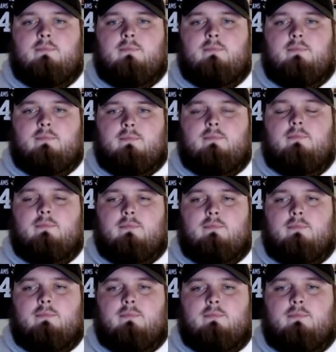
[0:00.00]

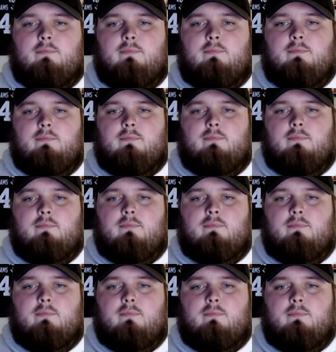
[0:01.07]

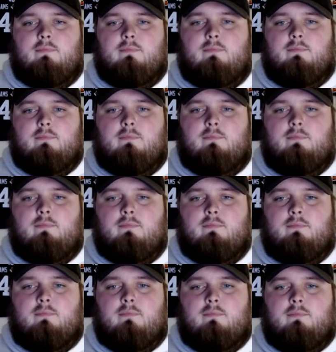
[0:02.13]

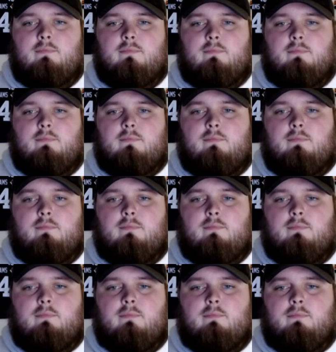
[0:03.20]

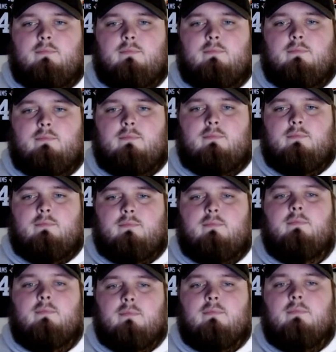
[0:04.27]

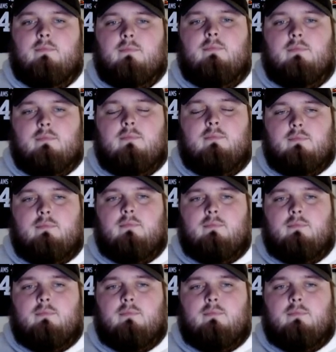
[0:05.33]
[no speech]